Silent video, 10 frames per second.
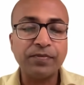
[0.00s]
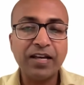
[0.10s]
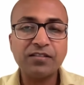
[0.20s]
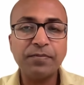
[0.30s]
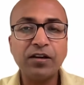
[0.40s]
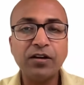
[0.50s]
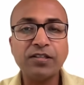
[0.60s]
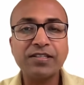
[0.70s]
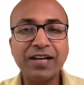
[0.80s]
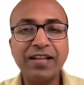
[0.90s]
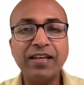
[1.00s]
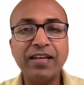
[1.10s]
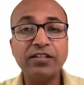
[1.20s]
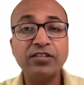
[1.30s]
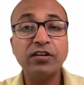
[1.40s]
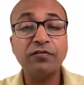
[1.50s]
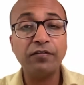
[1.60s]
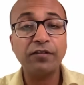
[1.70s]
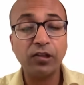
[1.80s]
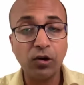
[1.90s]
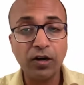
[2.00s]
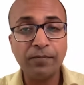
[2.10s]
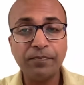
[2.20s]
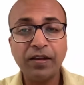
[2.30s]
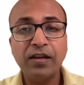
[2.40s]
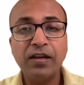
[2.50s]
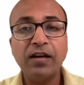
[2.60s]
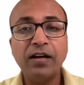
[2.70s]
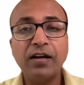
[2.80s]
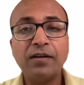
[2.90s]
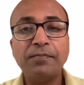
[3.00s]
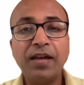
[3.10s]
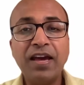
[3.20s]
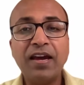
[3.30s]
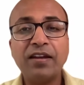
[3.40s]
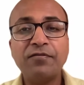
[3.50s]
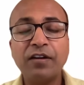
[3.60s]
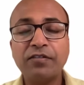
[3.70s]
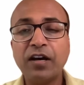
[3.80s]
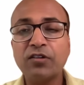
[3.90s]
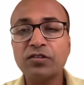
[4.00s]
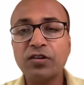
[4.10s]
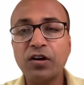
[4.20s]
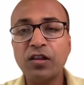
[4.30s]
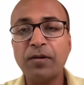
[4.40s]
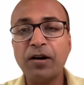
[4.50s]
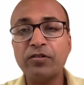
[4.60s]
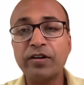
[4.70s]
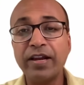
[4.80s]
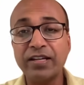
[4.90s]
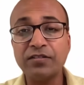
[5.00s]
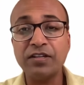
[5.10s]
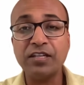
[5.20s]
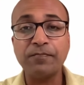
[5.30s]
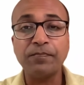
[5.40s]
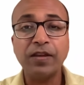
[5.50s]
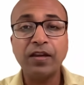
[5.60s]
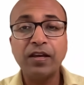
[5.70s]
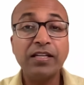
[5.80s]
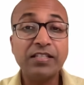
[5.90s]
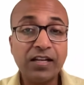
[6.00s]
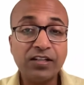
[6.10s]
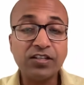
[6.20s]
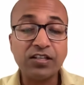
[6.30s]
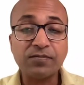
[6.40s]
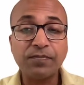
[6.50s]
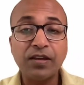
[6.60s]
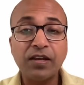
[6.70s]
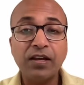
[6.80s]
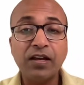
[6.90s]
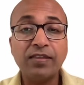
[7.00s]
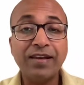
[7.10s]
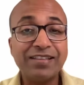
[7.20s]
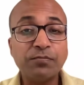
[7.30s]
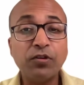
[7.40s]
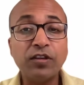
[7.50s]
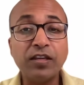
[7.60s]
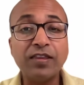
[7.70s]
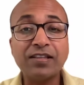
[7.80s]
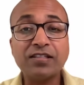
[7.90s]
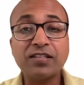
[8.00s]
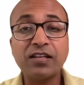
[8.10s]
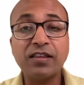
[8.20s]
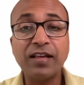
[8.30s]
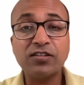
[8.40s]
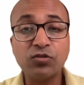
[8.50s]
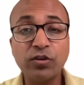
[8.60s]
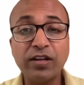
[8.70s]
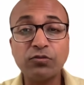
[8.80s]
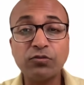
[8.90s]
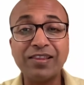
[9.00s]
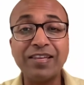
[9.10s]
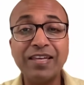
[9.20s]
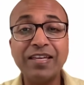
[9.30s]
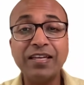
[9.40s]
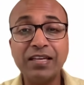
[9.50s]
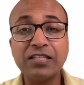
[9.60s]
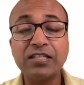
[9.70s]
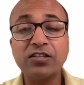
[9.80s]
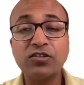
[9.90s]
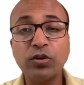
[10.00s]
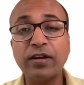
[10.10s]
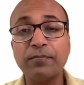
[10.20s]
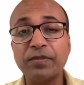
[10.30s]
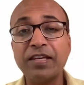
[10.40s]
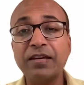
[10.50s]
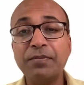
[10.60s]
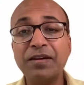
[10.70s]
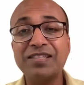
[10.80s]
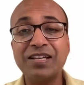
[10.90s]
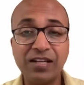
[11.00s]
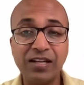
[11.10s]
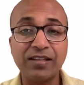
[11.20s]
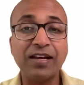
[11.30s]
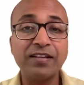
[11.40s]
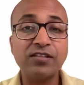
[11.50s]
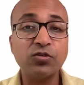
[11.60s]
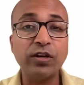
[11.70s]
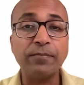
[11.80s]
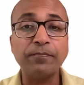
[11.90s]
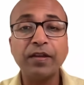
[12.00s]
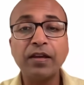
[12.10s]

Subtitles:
That's because Sun is your fifth lord, and fifth house is all about creativity, intelligence. That's Buddhi. That's Surya as well. Dhi is Surya. Dhi means intellect. That is Surya.